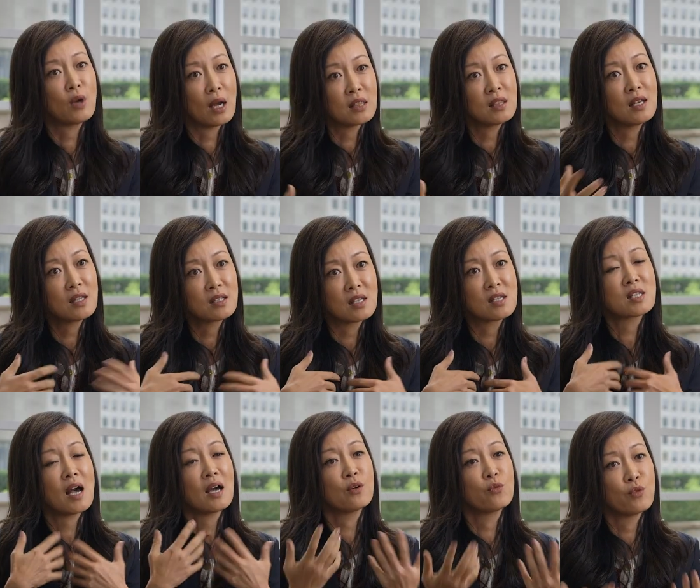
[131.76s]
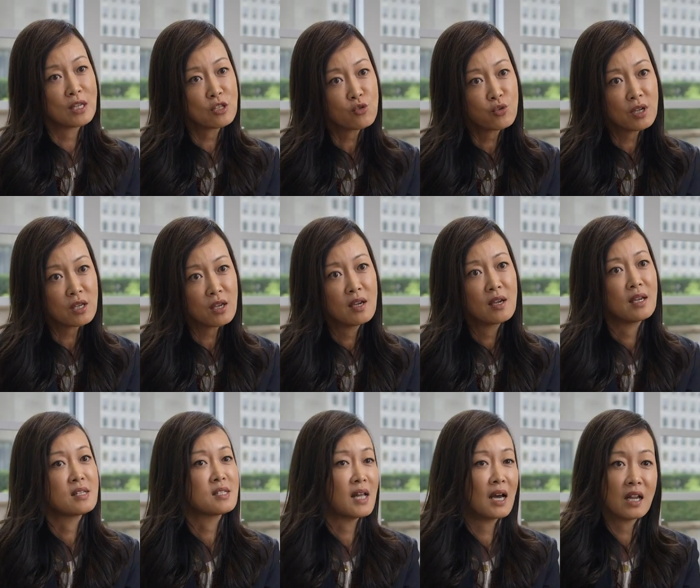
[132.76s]
So I think this kind of rhetoric
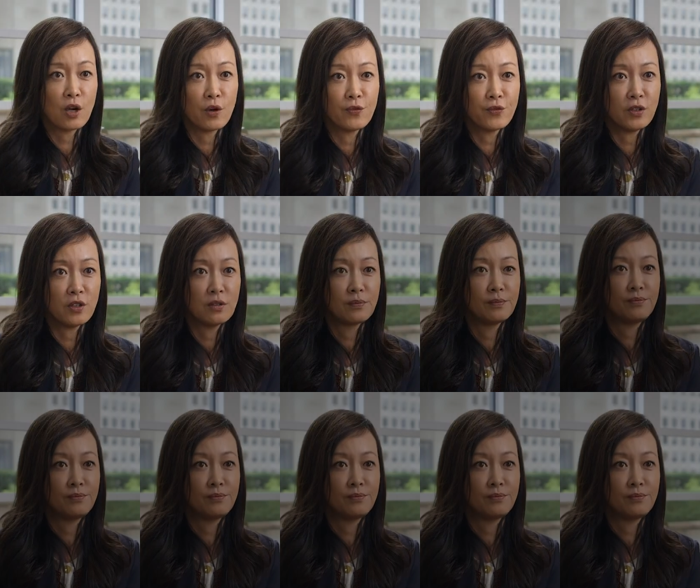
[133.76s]
is not helpful.